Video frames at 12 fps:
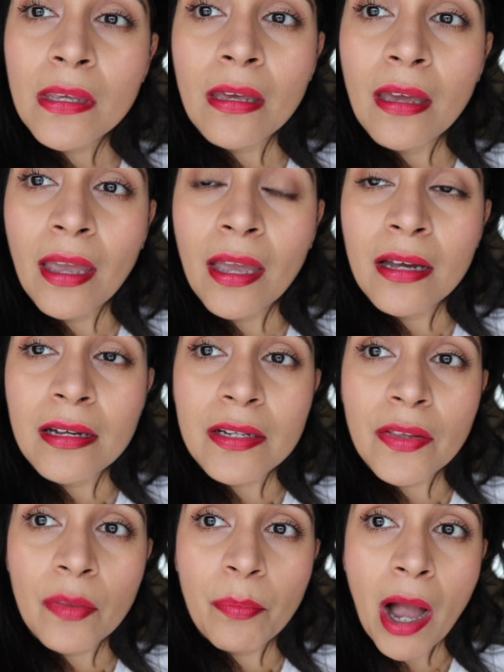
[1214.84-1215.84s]

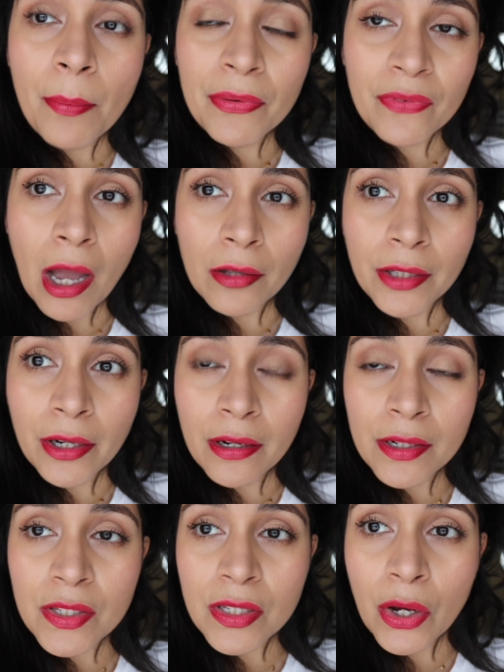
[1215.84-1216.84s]
And the pop of
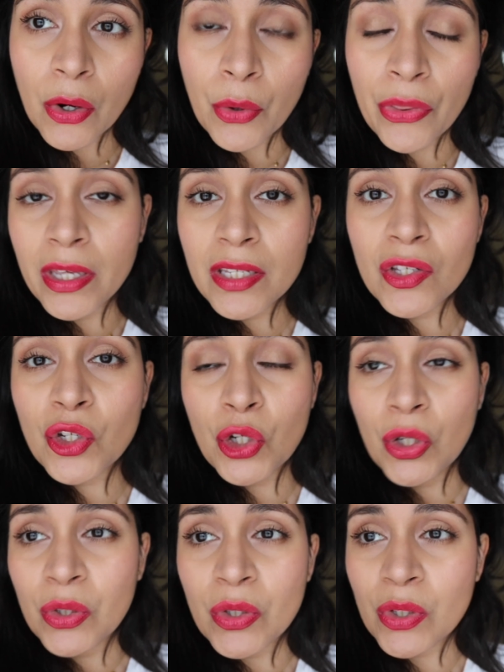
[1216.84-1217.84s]
color. So this is
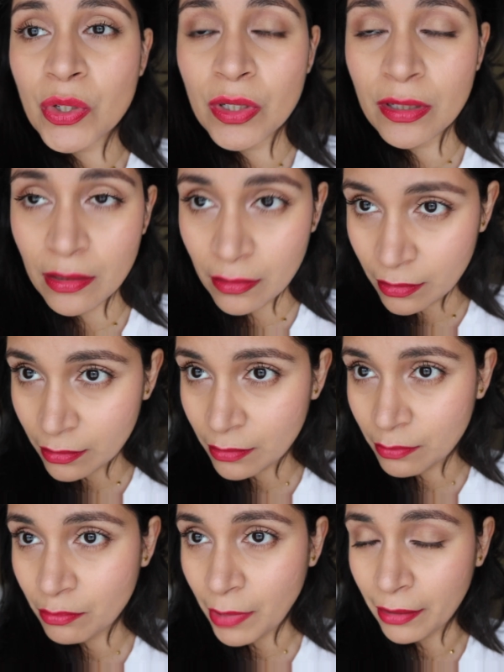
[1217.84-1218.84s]
just,
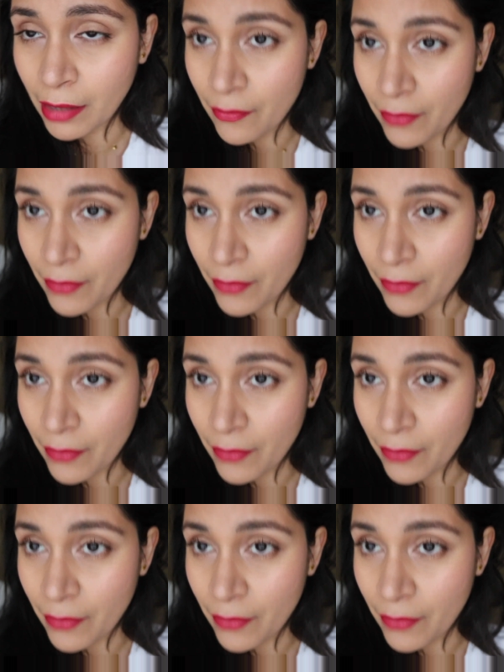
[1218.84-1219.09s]
I love